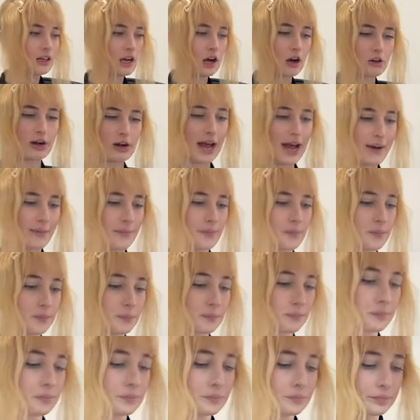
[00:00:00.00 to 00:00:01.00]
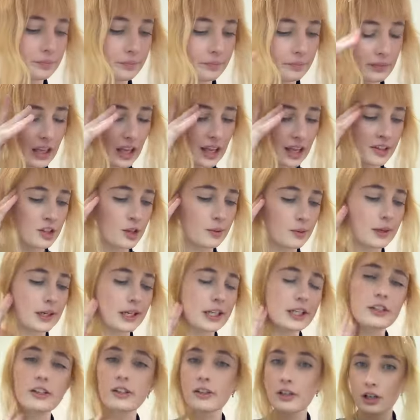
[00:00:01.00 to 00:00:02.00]
Okay, so I'm
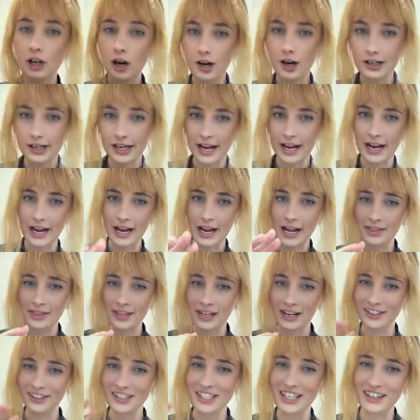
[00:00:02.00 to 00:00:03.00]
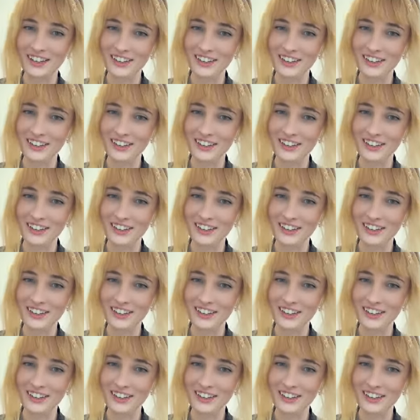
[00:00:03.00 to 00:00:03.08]
gonna do the Cartier and then I'll